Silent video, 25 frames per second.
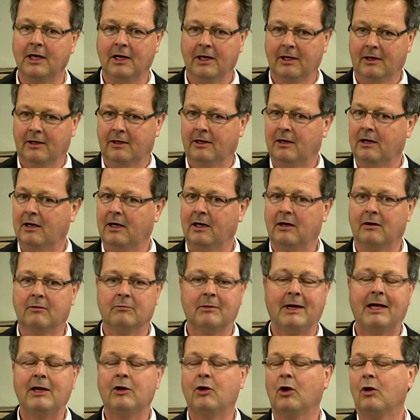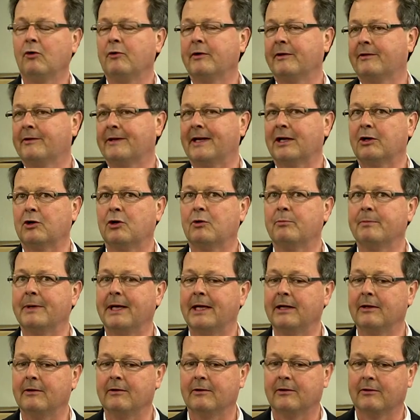I always
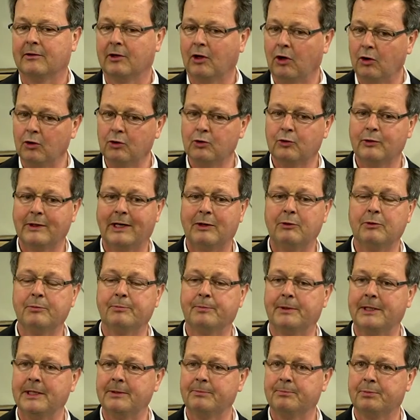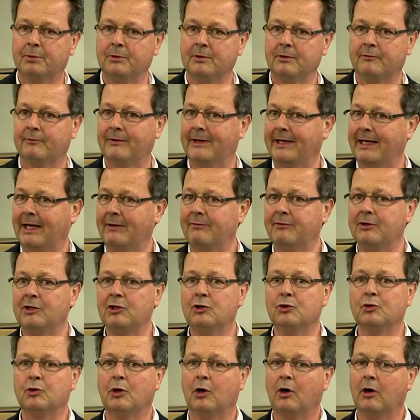recommend talk to our people wherever
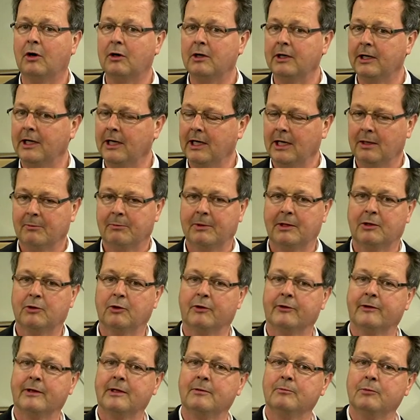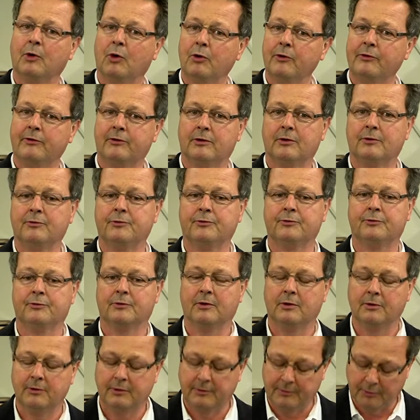you are, because in most
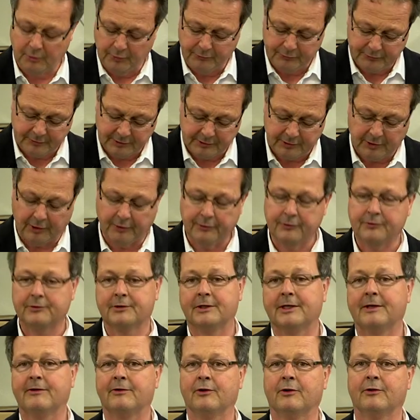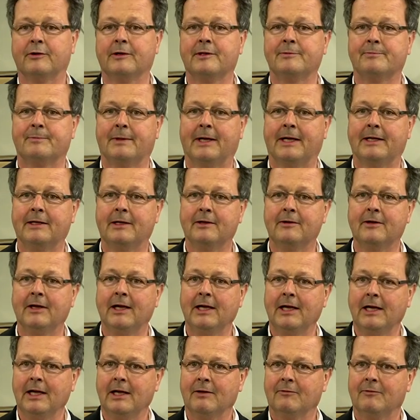of the countries on this planet,
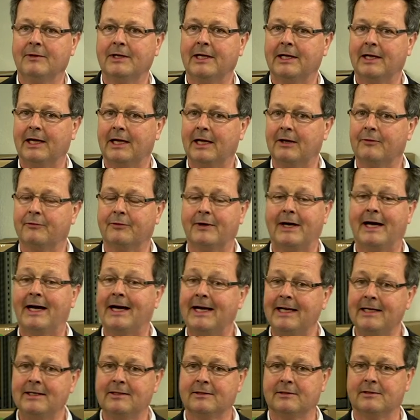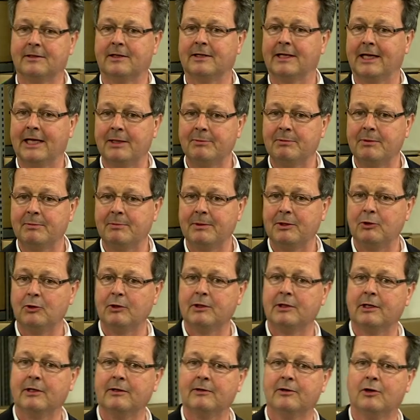we have either an ABB you
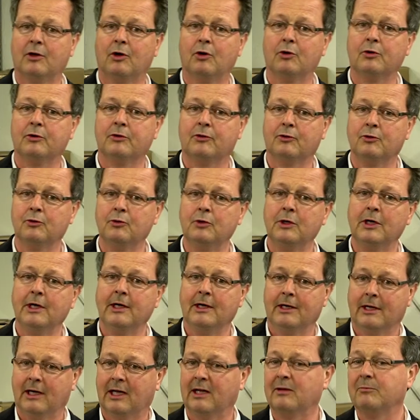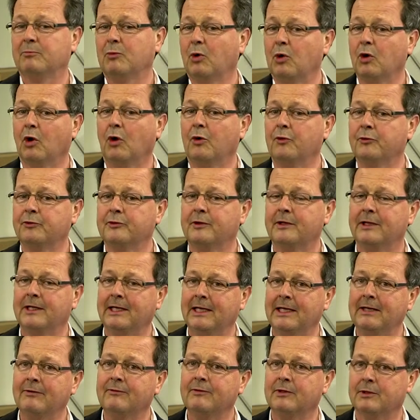can talk to, and more often
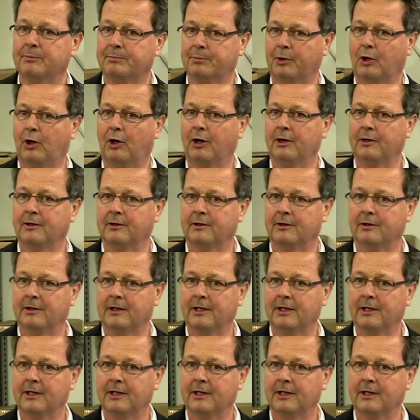even a partner.